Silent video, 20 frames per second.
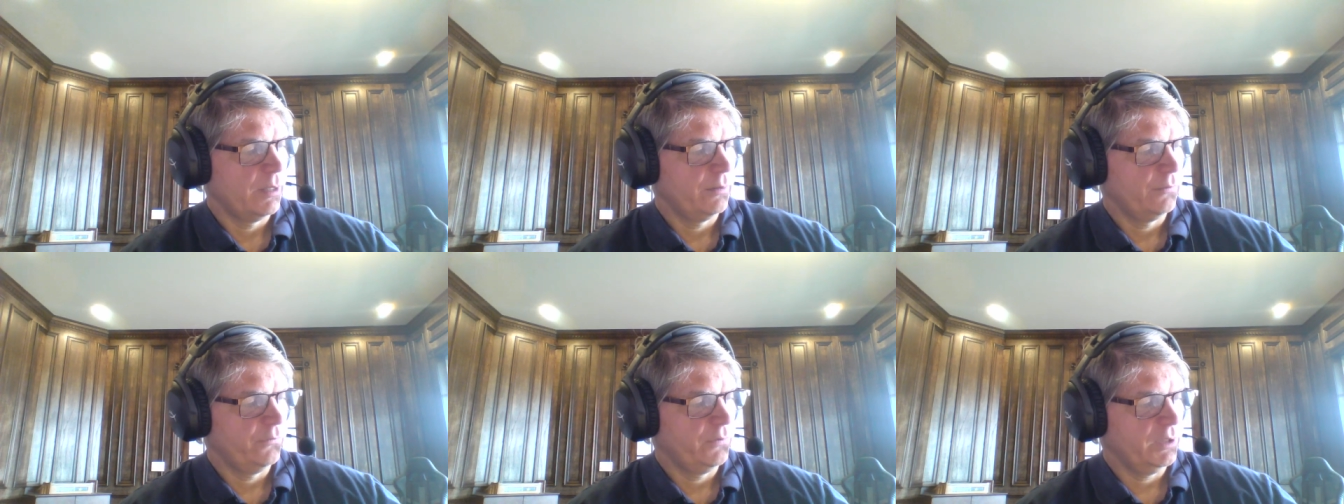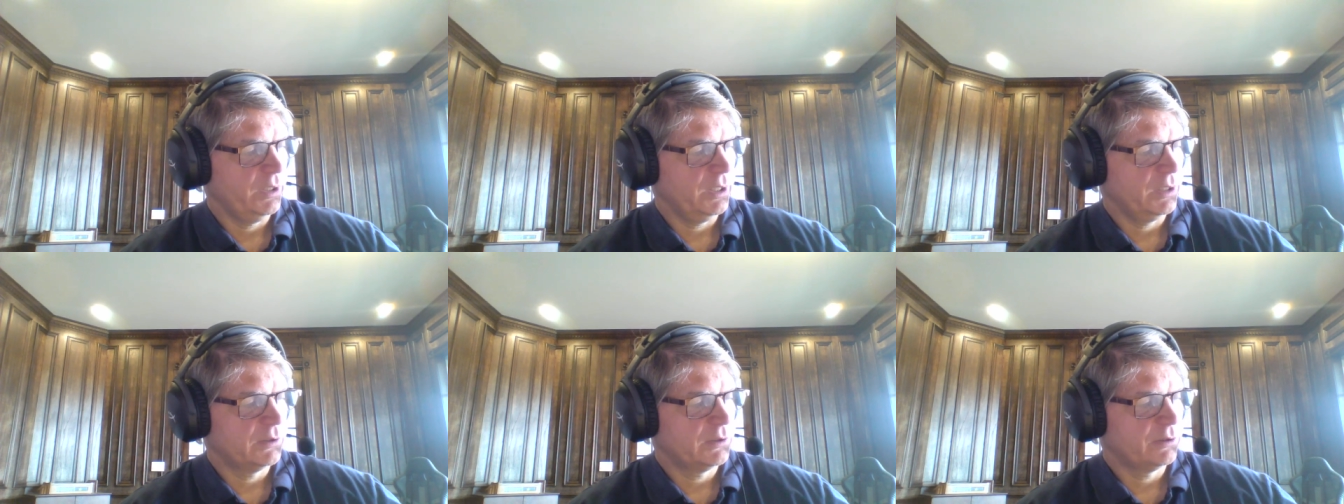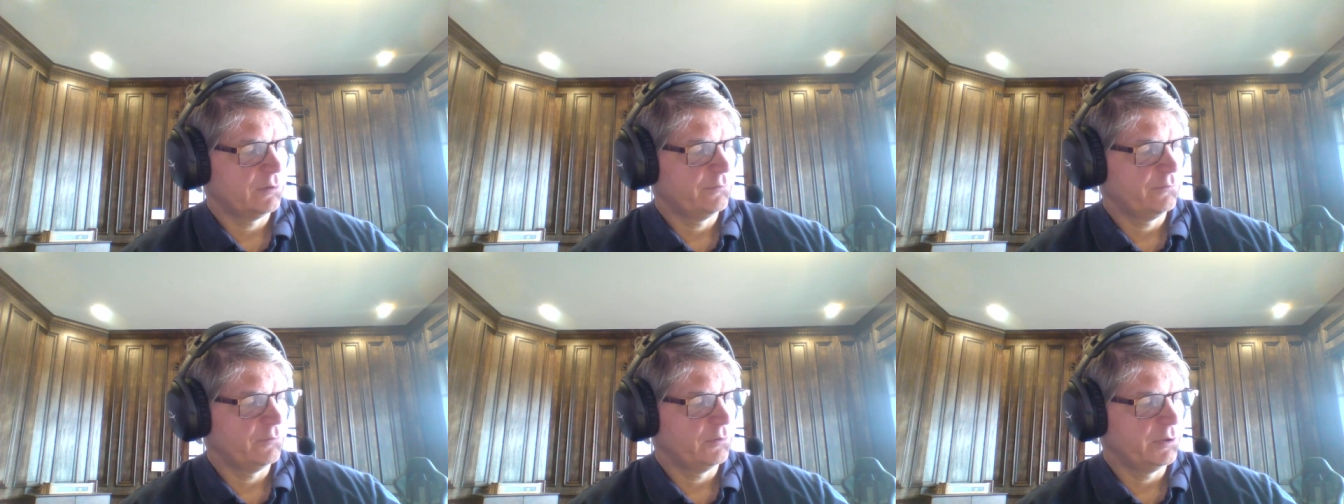The
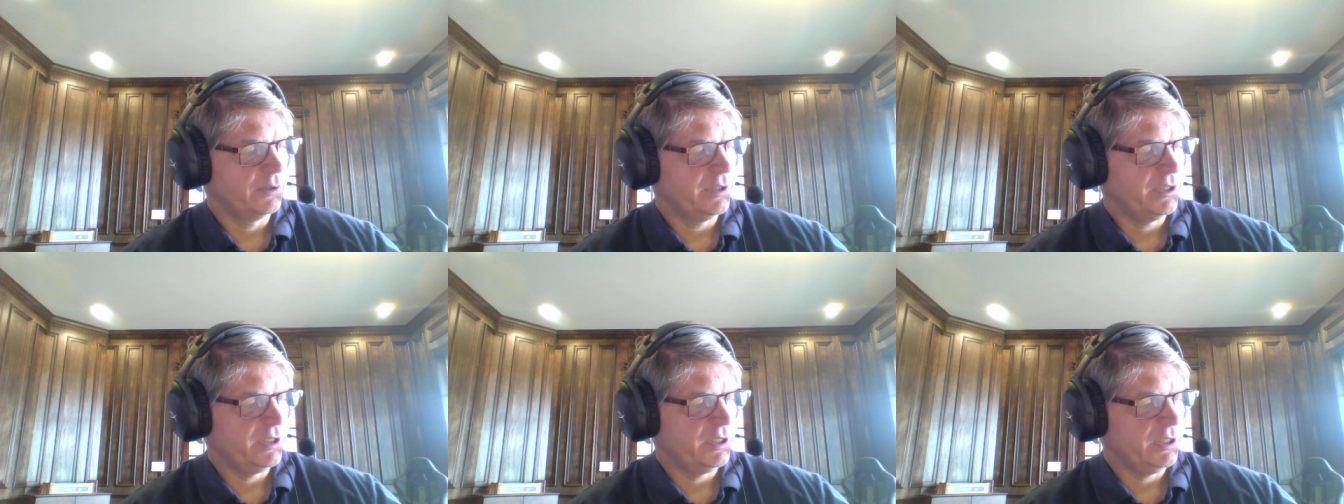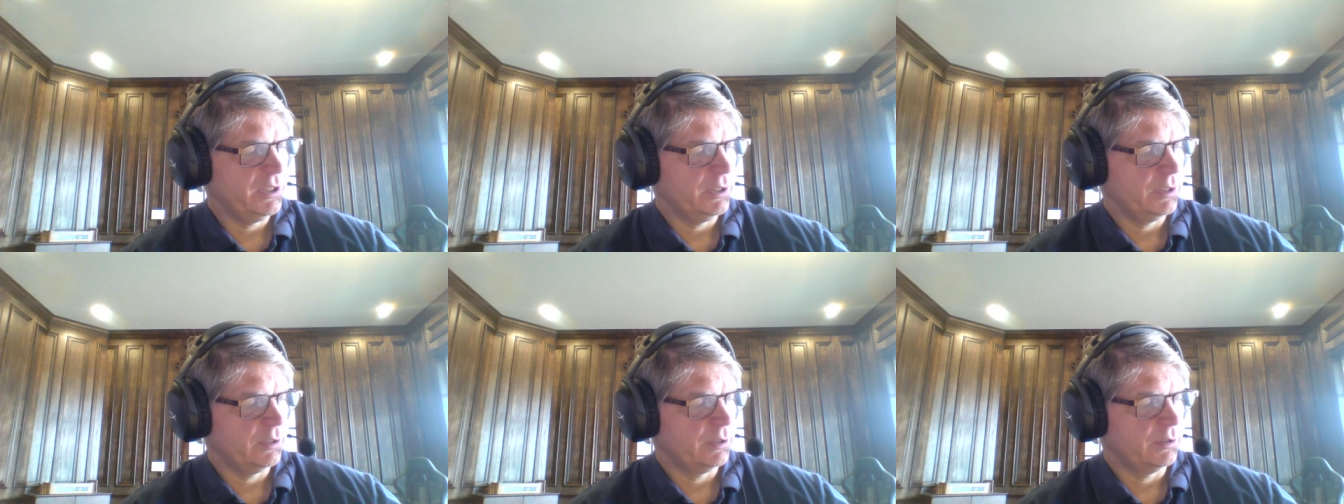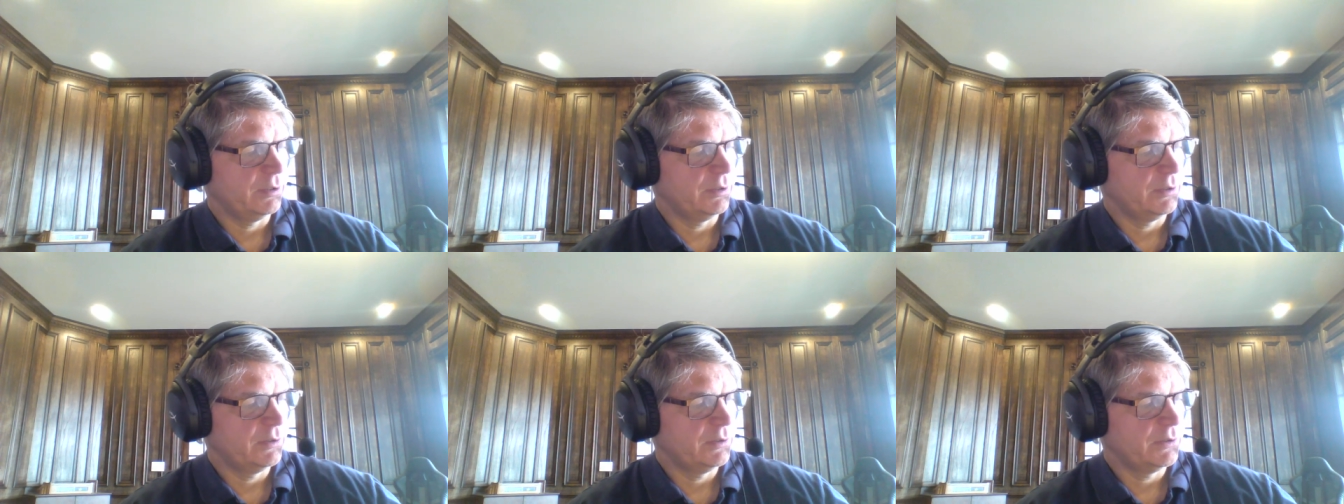answer for D
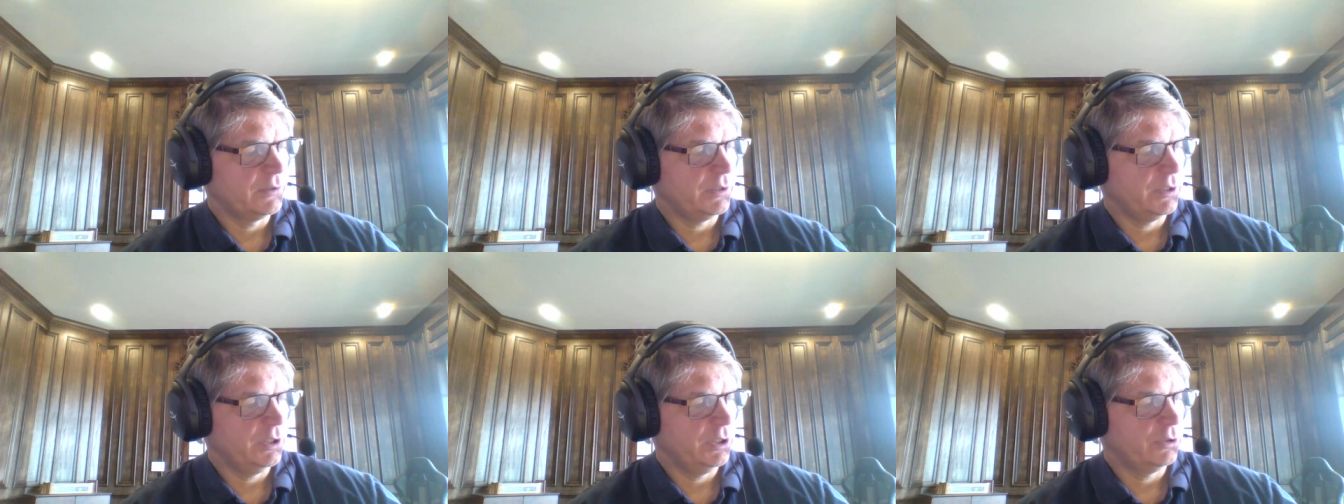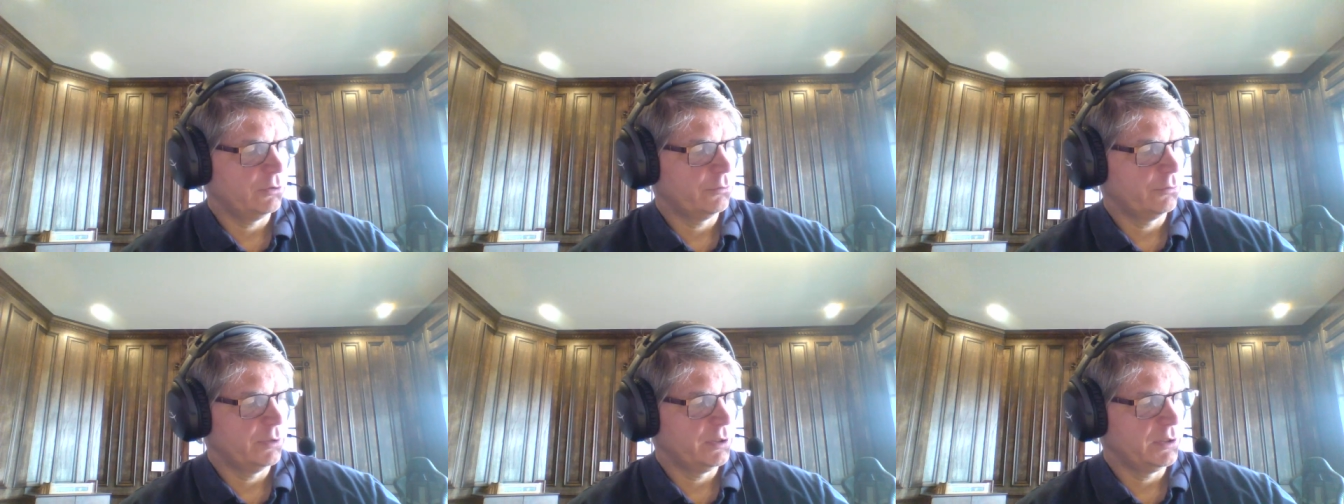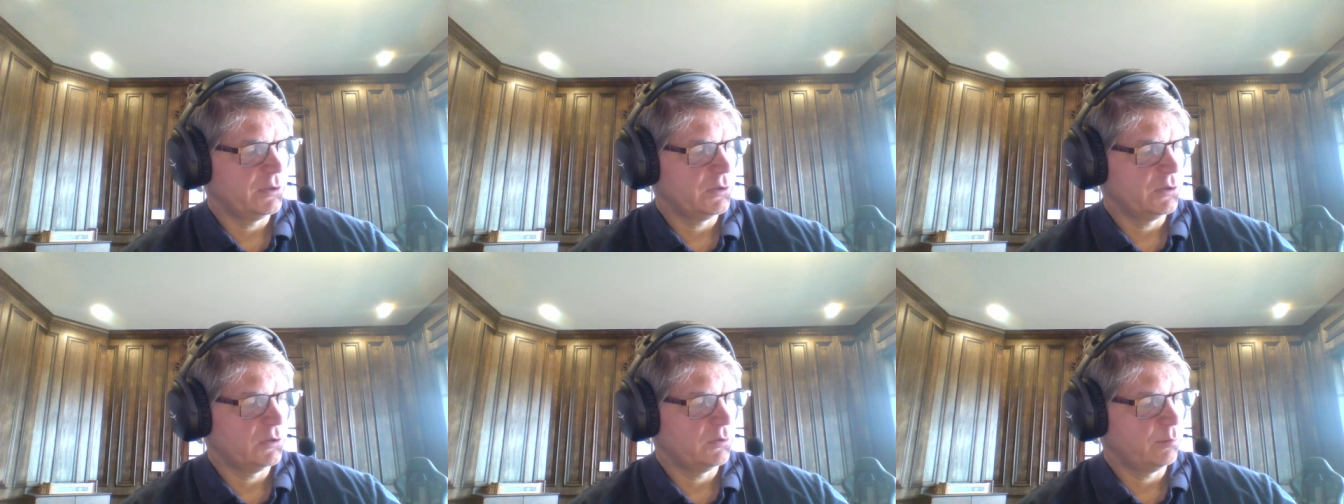is
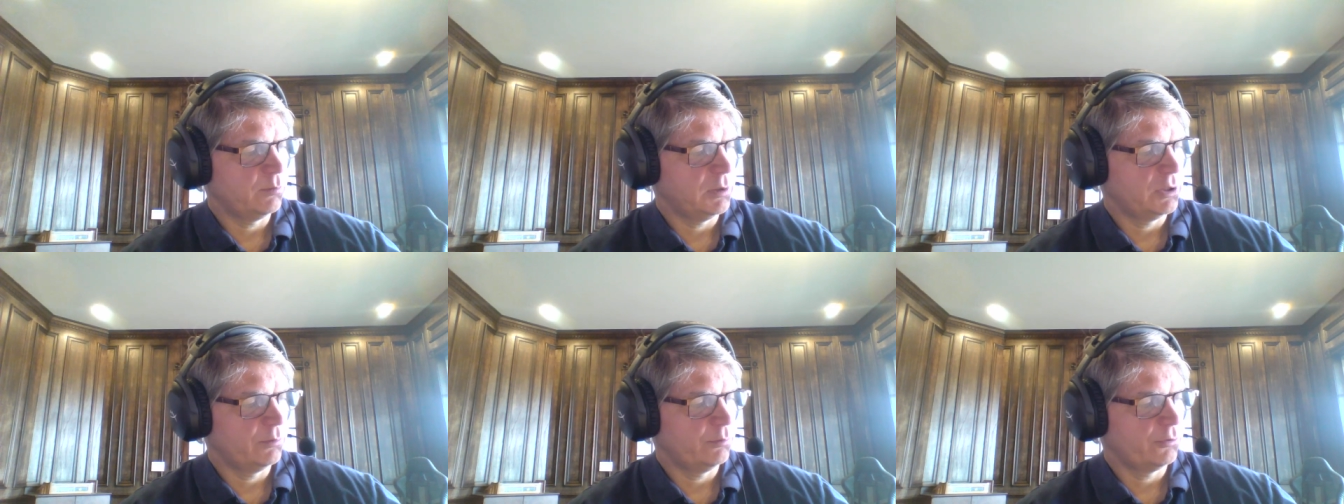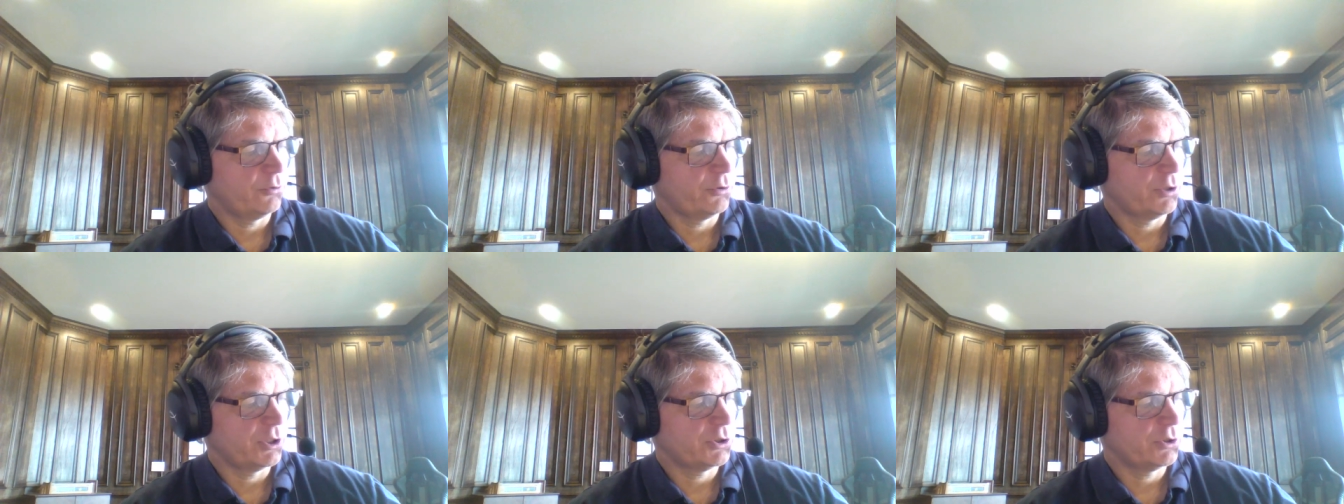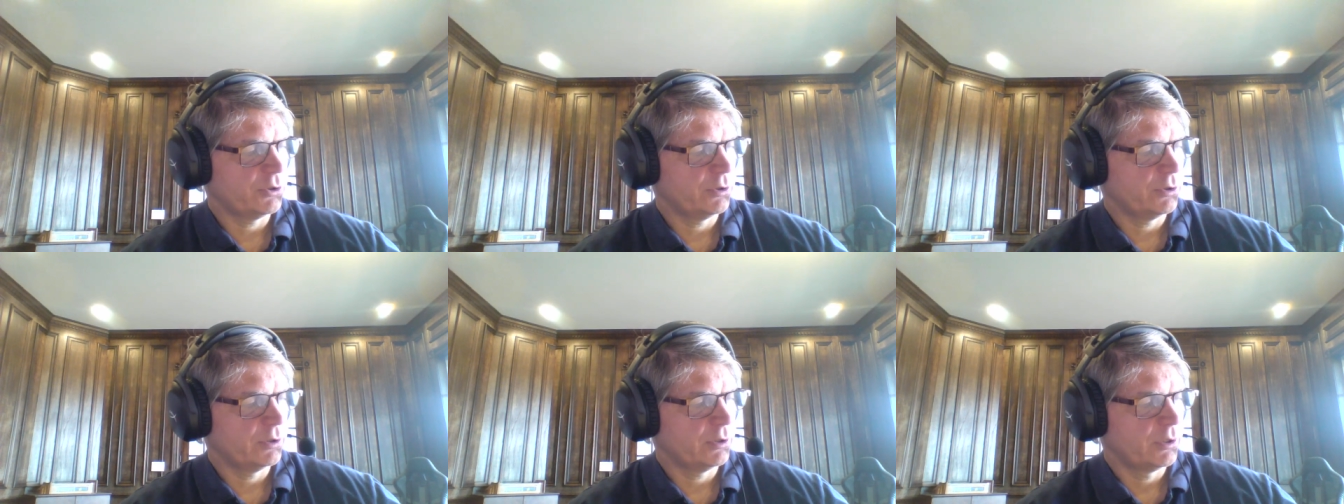increases blood
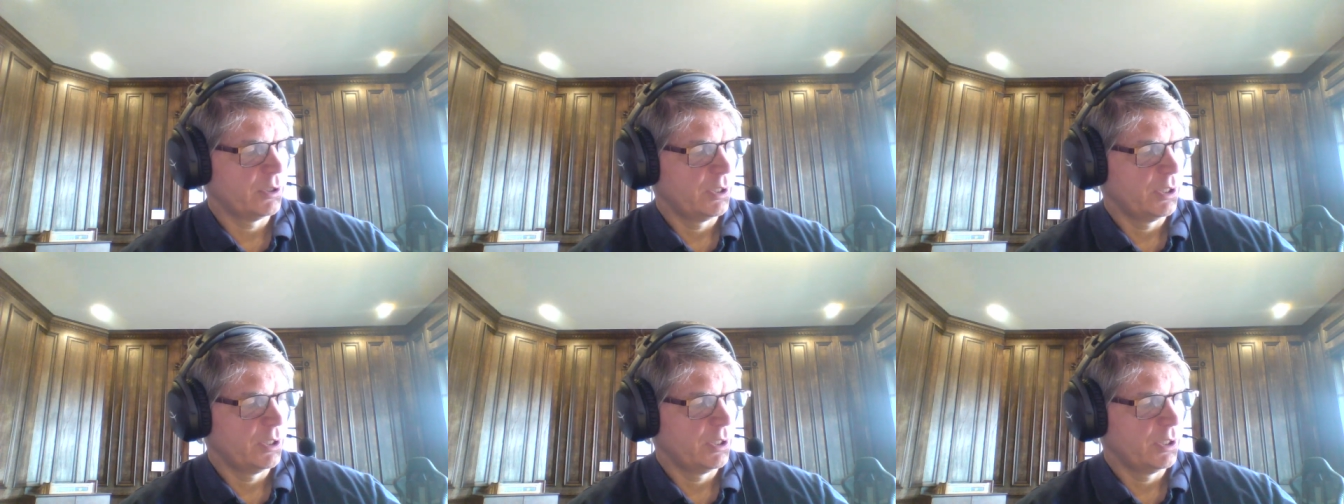pressure.